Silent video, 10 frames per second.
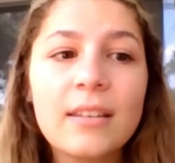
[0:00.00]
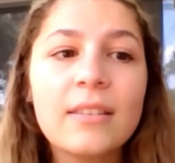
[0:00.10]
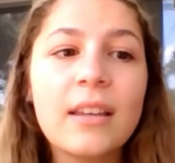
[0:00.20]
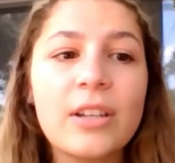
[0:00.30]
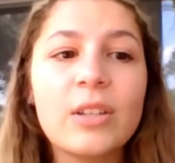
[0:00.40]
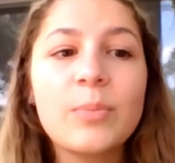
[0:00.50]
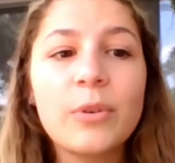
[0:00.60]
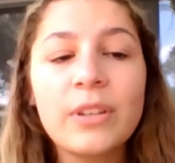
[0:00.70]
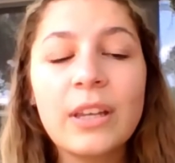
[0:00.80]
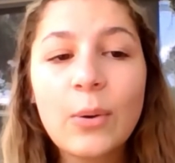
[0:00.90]
such as
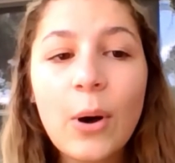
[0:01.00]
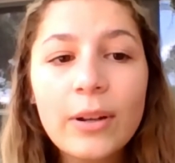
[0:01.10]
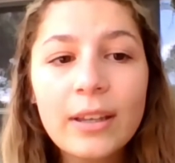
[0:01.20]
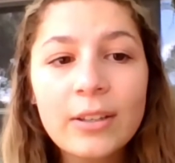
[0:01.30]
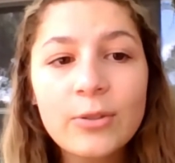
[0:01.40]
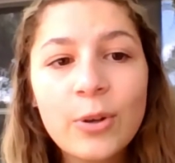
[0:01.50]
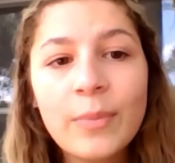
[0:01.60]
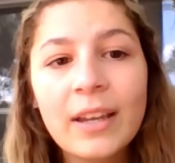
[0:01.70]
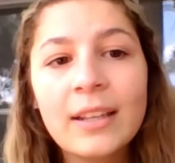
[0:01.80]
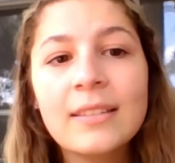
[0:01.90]
protein quality control
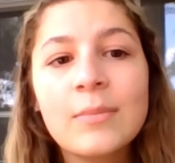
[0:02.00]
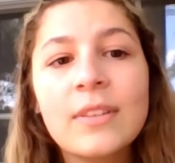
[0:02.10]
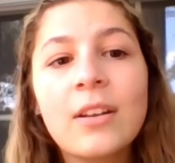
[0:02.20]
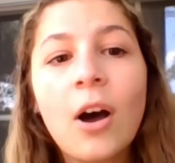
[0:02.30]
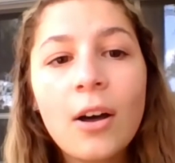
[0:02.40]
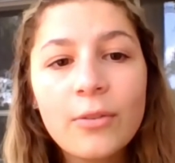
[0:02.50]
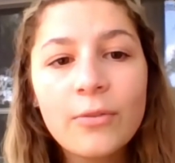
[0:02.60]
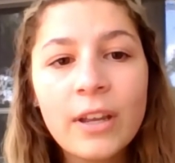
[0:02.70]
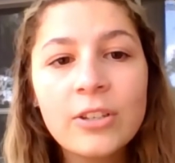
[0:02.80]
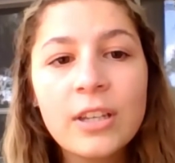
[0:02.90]
mechanisms and
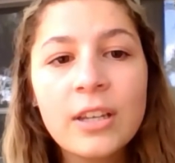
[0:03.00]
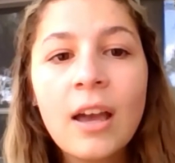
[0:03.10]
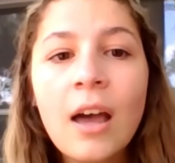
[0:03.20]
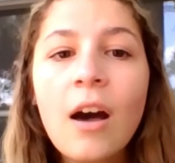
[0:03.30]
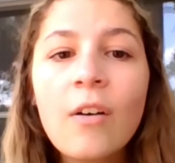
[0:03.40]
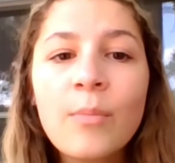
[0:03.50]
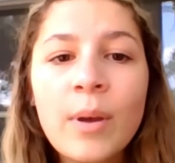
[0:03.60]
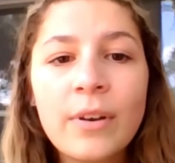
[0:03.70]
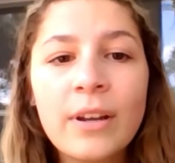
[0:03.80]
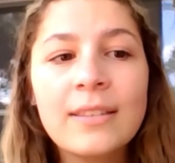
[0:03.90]
autophagy of
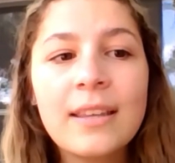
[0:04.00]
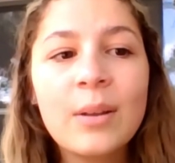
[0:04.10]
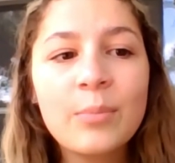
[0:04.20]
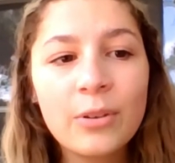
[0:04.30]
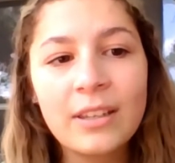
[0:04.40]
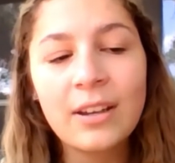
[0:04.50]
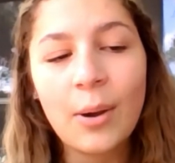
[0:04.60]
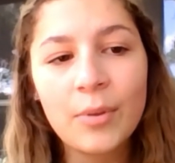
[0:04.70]
membranes and protein